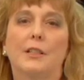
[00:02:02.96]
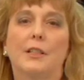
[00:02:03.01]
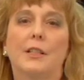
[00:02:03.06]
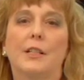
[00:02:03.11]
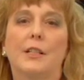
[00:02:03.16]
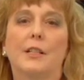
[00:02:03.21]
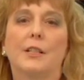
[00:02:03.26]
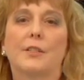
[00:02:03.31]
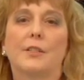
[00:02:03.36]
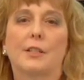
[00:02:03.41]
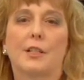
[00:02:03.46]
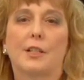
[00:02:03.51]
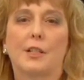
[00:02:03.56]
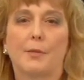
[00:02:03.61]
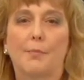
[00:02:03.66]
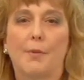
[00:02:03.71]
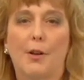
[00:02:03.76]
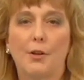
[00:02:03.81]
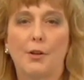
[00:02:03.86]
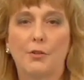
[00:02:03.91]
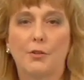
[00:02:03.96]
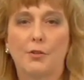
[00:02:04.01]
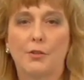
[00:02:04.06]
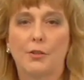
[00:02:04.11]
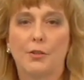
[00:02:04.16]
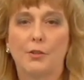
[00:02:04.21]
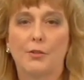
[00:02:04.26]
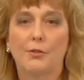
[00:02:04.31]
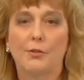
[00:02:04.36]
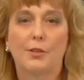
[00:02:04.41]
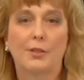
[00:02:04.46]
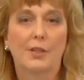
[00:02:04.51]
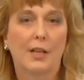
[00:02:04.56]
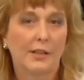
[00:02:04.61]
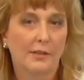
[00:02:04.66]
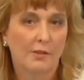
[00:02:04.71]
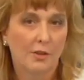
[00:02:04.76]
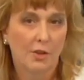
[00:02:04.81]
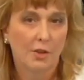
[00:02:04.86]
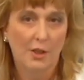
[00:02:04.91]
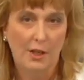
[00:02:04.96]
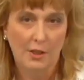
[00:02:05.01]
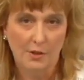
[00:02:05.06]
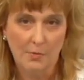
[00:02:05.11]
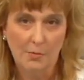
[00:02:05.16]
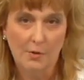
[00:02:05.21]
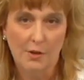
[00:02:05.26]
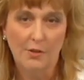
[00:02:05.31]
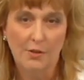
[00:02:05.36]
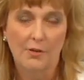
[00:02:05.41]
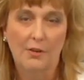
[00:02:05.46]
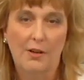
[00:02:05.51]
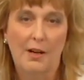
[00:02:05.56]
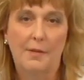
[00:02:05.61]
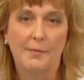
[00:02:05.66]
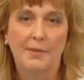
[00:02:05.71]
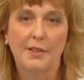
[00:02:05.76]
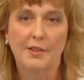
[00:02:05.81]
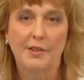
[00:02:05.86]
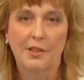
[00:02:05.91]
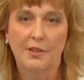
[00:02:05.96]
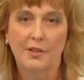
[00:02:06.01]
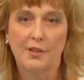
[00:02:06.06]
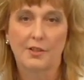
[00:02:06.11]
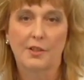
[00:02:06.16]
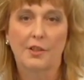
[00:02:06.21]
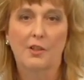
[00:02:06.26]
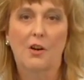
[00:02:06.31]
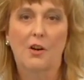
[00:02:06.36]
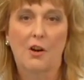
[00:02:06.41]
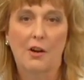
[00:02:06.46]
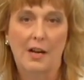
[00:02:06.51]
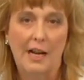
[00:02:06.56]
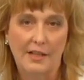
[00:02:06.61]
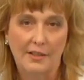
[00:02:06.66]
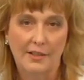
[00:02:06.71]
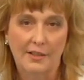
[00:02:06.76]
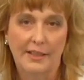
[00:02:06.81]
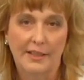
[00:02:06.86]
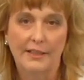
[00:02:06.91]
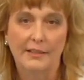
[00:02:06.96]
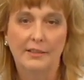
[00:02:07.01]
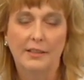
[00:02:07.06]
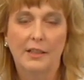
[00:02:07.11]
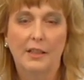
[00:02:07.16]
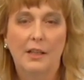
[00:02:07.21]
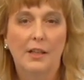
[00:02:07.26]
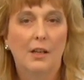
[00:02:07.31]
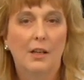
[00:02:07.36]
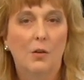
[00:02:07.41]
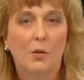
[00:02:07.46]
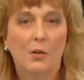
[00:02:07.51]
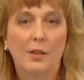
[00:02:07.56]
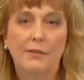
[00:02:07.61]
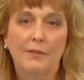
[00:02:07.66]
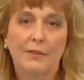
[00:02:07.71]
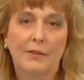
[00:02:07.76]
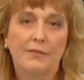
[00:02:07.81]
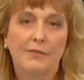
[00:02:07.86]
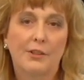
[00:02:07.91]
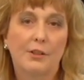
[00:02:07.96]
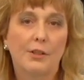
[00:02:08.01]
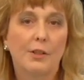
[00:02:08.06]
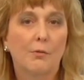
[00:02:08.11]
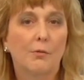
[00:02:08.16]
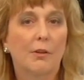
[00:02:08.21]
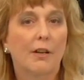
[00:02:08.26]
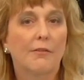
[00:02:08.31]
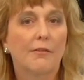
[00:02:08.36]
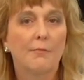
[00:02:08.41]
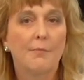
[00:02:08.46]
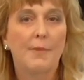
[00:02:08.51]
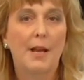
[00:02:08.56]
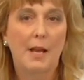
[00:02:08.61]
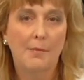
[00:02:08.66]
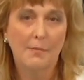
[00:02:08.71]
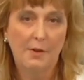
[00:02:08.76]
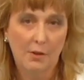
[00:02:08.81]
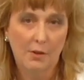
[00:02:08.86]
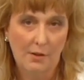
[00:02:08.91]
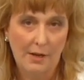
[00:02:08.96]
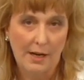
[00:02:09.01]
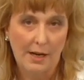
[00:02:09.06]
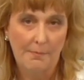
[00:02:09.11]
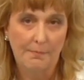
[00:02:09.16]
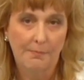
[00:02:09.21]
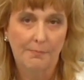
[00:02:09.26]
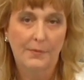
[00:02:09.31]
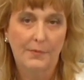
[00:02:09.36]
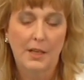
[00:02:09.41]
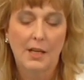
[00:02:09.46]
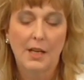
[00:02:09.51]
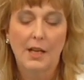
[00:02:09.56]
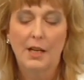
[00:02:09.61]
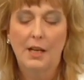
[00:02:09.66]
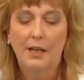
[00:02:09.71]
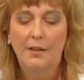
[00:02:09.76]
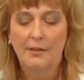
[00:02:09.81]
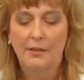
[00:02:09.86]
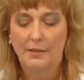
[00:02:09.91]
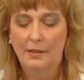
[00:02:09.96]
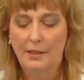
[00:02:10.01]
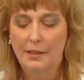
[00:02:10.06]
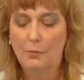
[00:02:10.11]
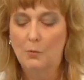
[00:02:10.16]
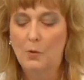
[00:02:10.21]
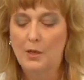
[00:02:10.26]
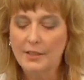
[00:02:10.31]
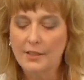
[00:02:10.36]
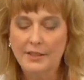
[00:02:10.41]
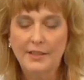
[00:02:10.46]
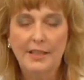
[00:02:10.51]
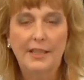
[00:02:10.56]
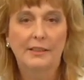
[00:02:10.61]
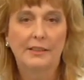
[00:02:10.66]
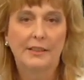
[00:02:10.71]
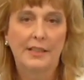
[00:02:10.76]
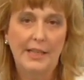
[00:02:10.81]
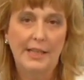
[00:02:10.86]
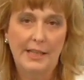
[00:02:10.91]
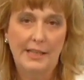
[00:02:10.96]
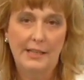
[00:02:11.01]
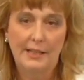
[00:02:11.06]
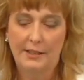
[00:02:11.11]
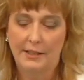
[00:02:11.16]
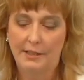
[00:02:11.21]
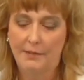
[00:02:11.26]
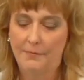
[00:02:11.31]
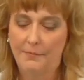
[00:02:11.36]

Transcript: is exposed to sudden chest wall trauma, such as a car accident, or even a very rough mammogram. Once they leak,